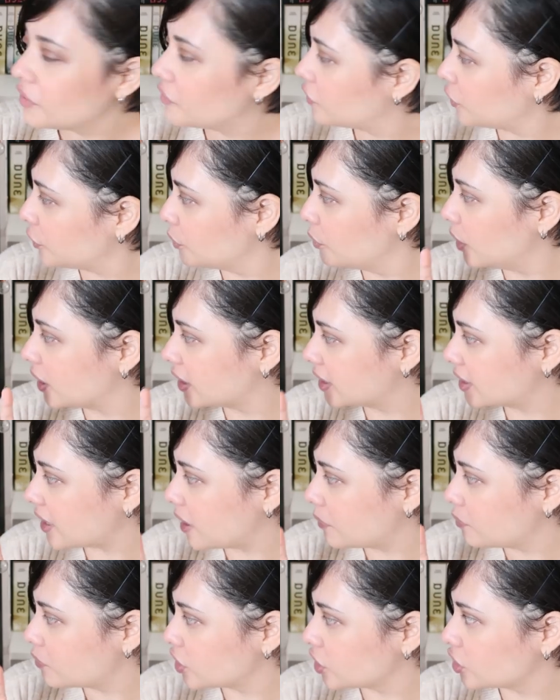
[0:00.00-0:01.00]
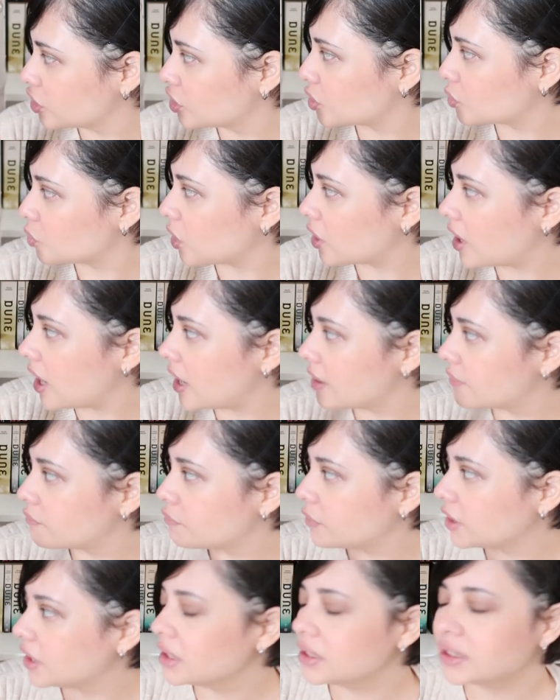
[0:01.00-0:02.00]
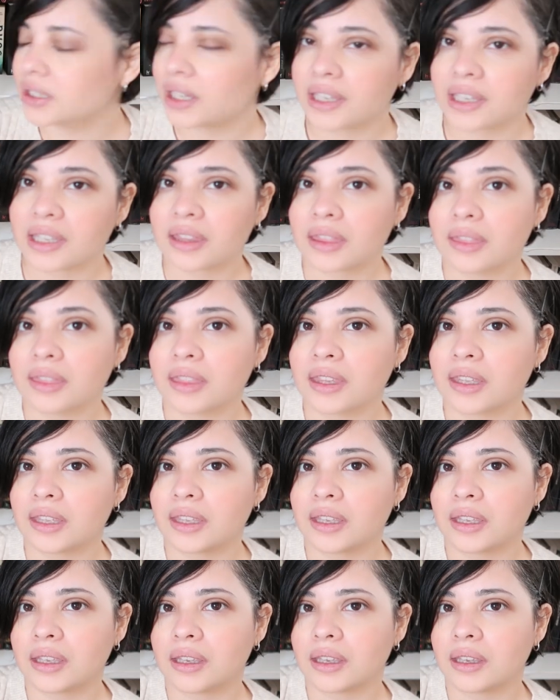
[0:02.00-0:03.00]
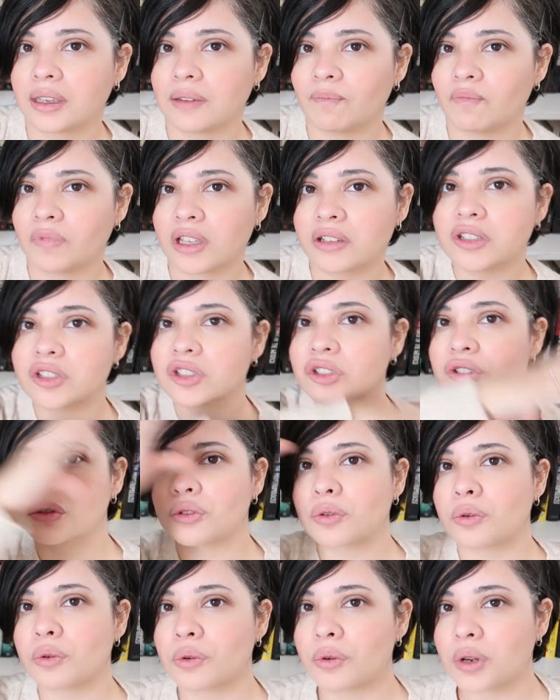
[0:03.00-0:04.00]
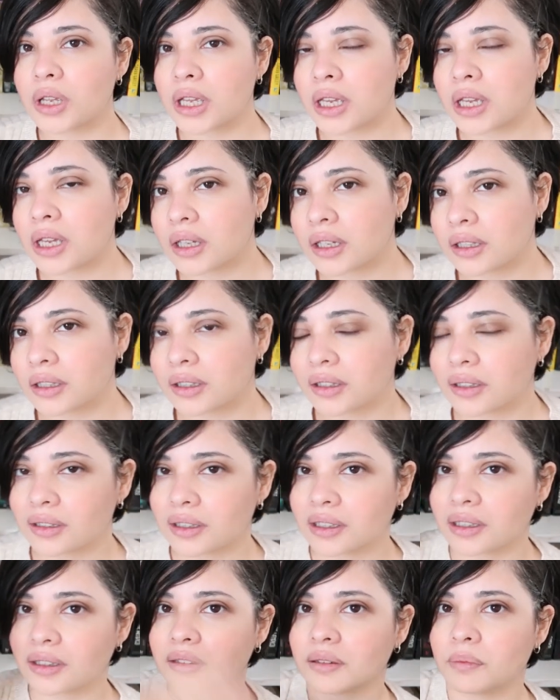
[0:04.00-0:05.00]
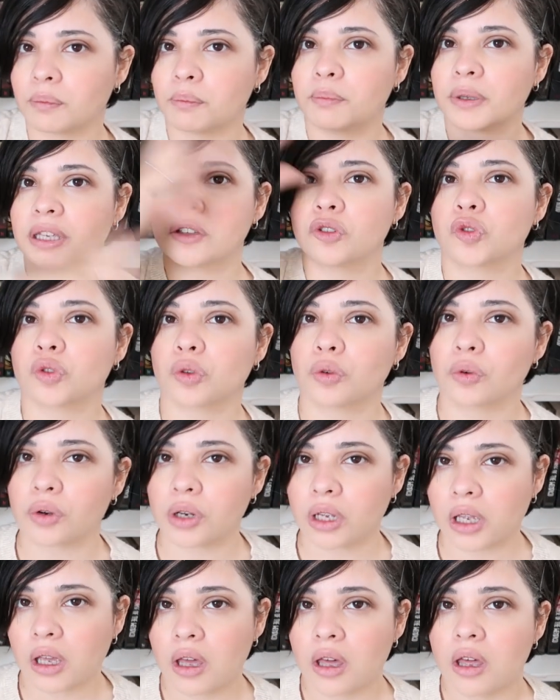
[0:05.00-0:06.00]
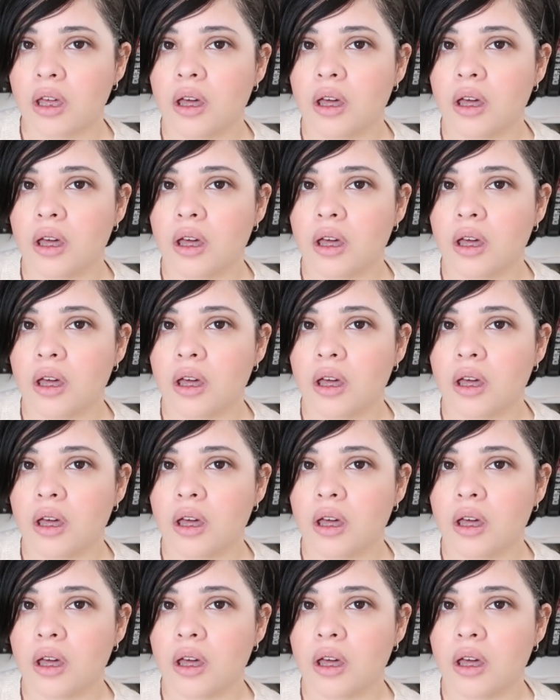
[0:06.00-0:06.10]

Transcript: few exceptions where I really like the story, like the big story,